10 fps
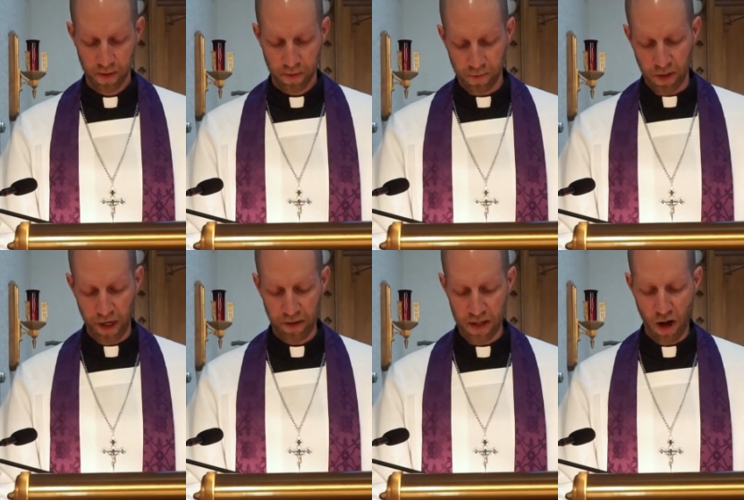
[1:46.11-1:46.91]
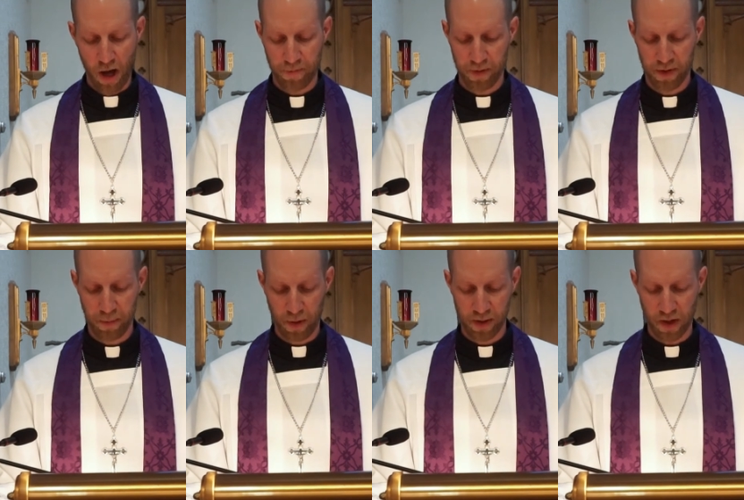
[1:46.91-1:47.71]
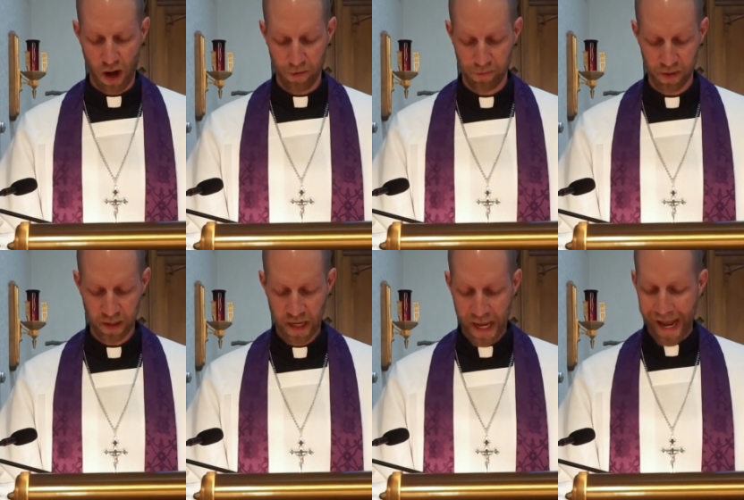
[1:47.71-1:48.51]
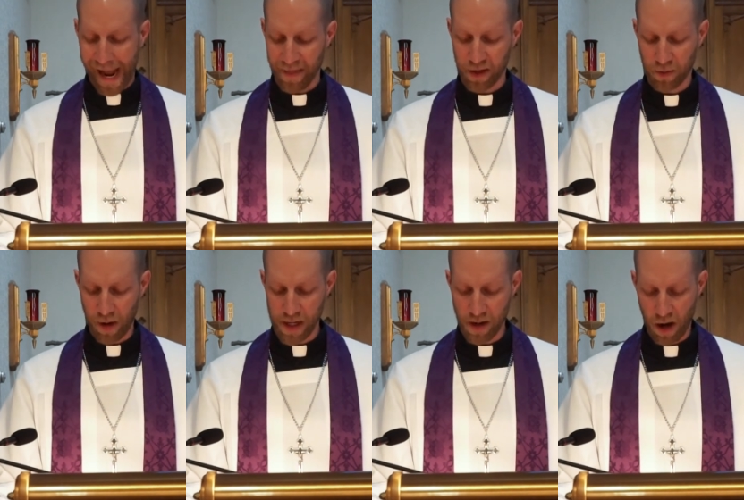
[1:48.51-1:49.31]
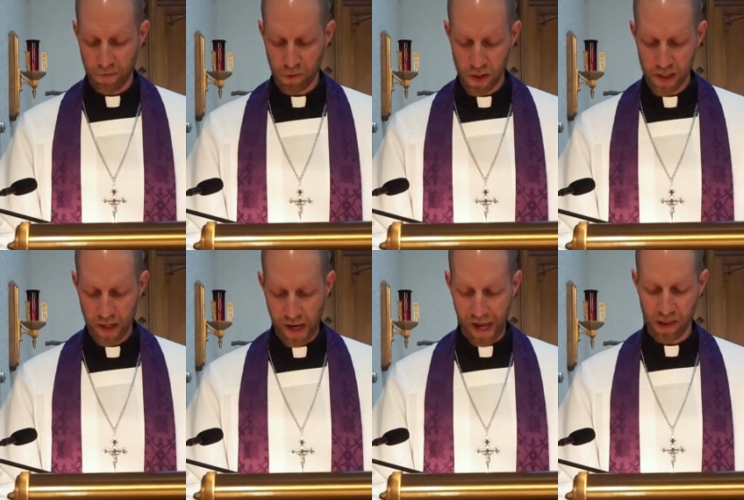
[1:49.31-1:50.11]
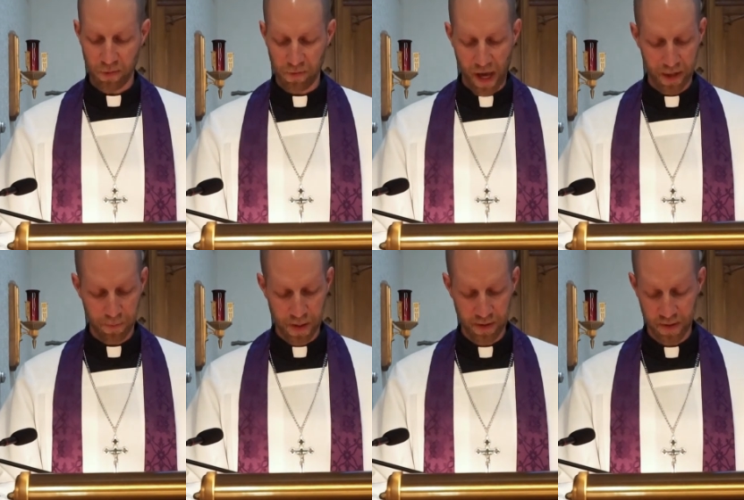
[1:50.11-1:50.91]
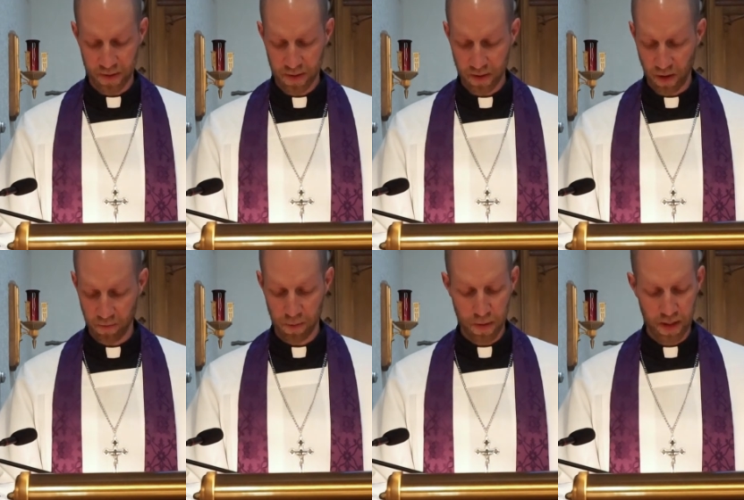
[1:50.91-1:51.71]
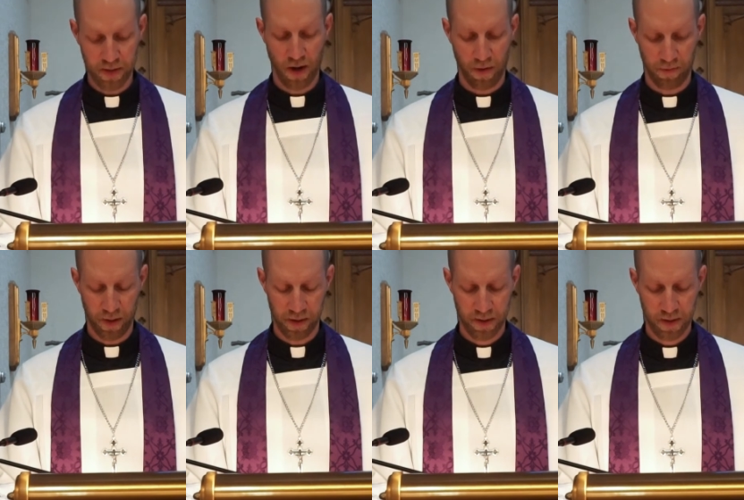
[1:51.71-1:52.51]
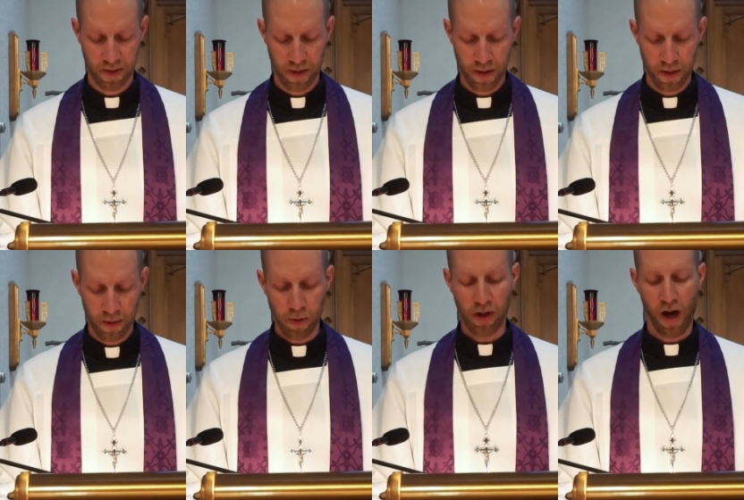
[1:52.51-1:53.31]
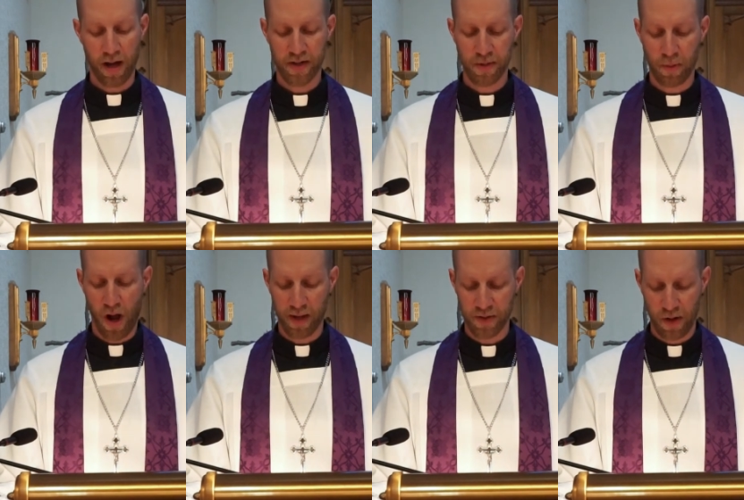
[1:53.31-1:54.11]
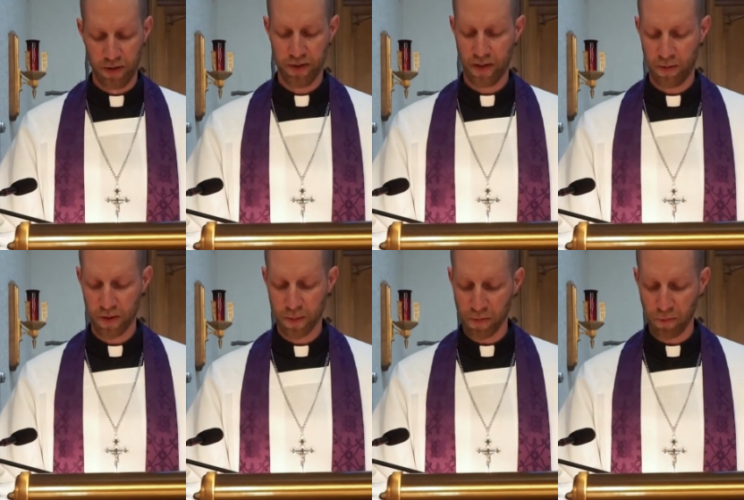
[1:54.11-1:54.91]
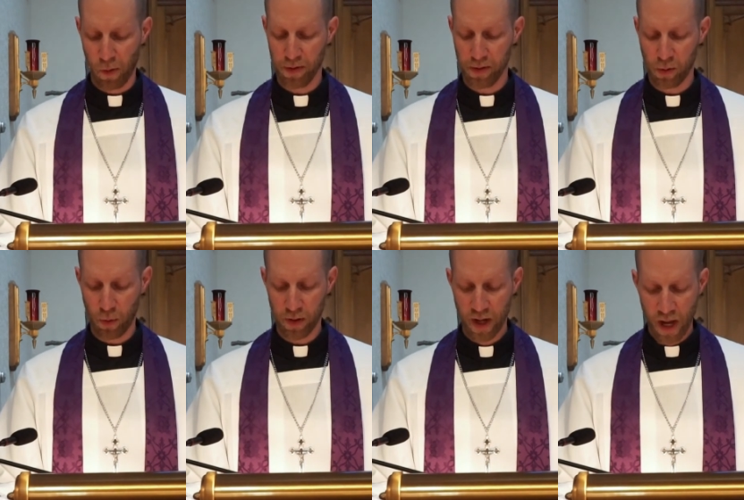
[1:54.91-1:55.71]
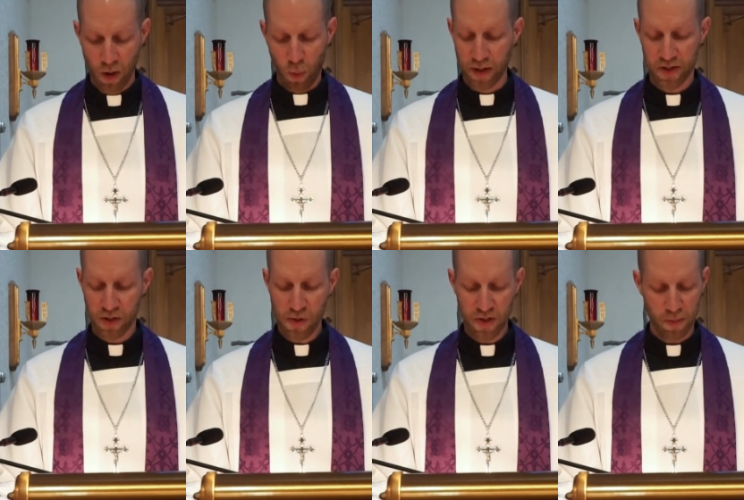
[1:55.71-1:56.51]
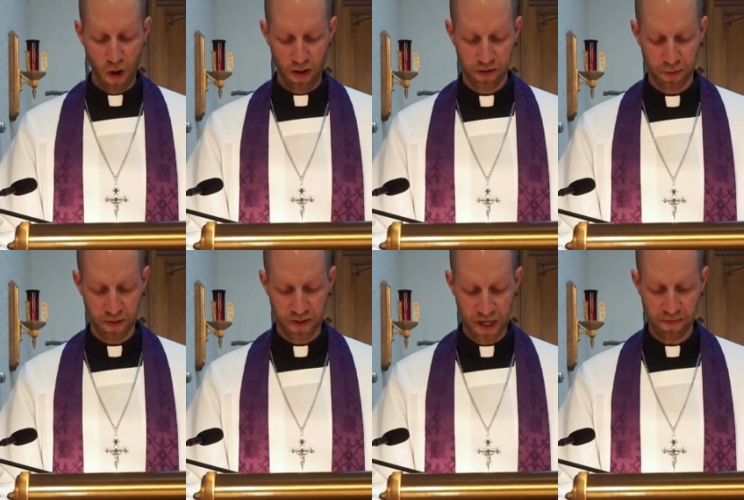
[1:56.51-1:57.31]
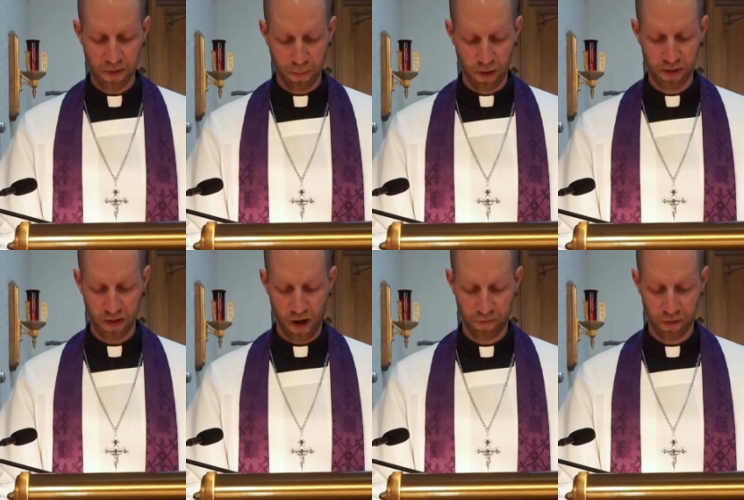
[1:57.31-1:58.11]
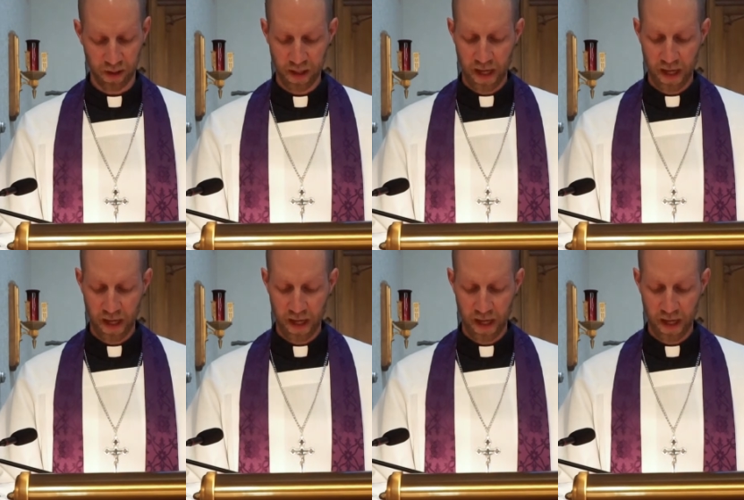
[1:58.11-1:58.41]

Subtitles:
For there he offered the burnt offering and the grain offering and the fat pieces of the peace offerings, because the bronze altar that was before the Lord was too small to receive the burnt offering